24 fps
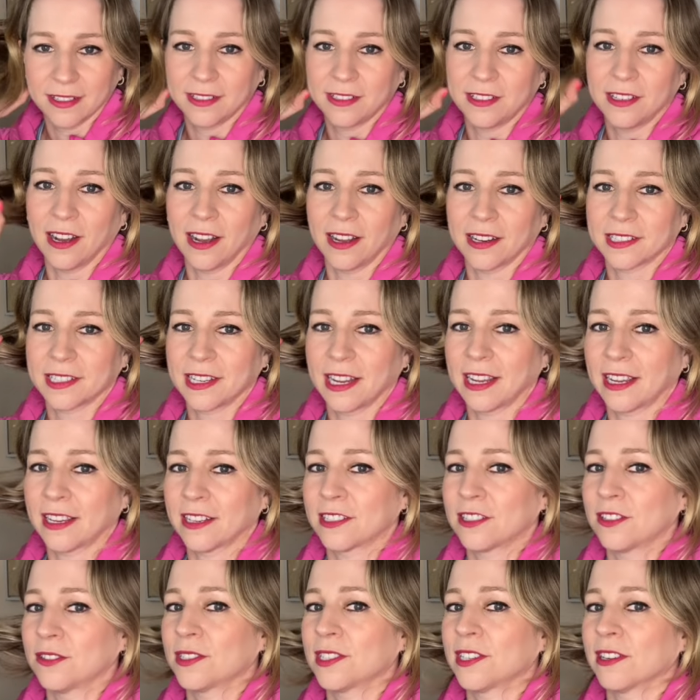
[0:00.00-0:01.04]
not take it
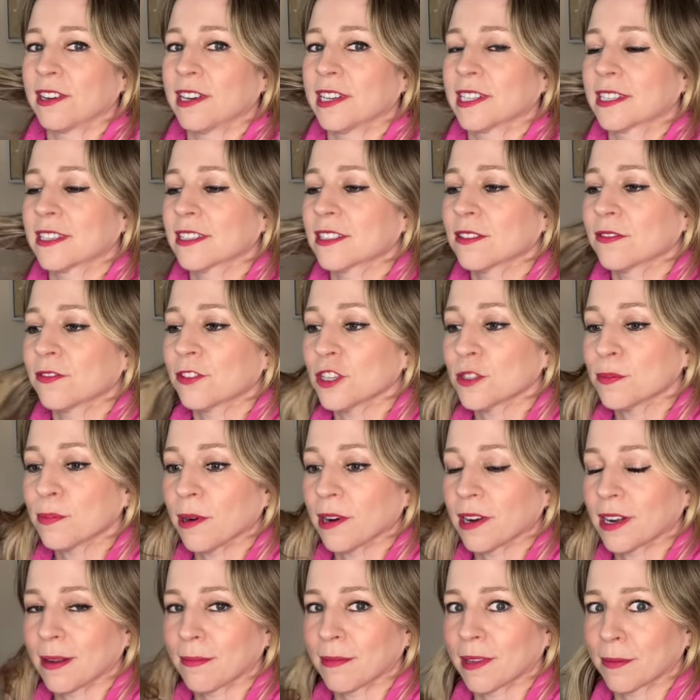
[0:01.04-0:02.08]
too serious, because in the first
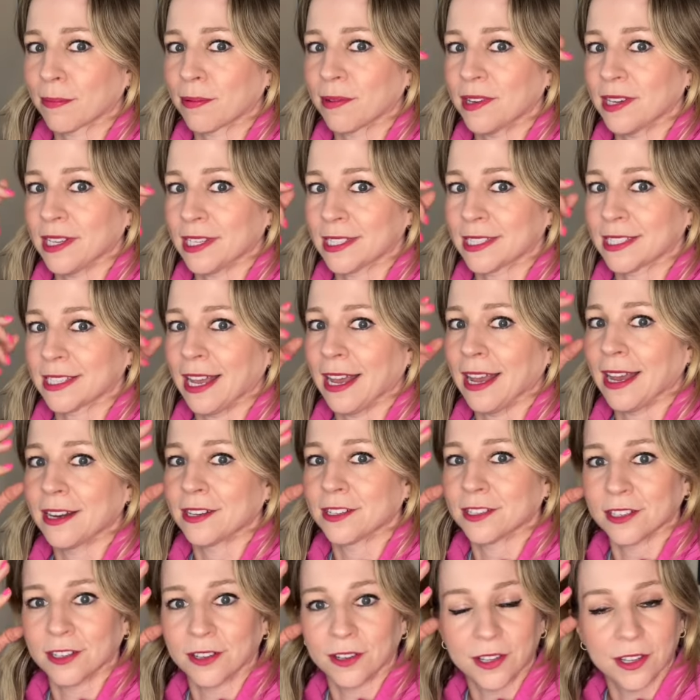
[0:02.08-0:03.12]
part I'm like pretty sad,
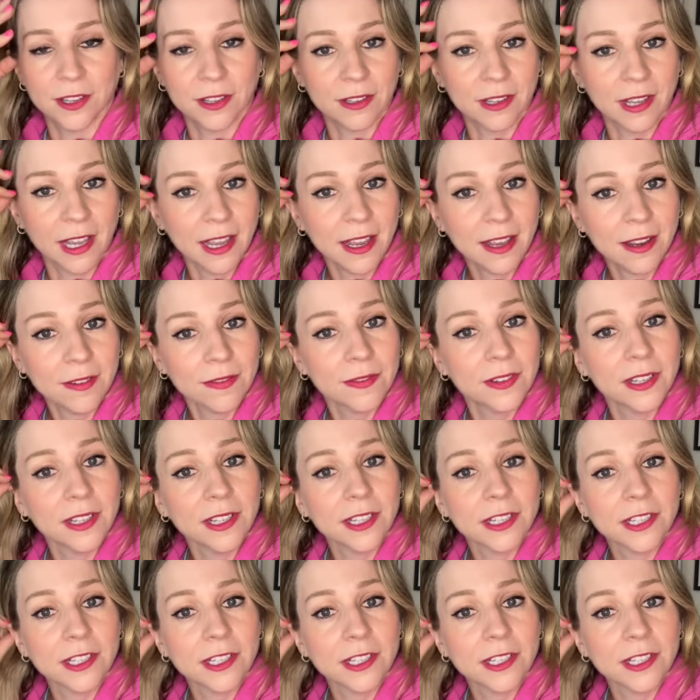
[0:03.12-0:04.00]
you know, you can't feel your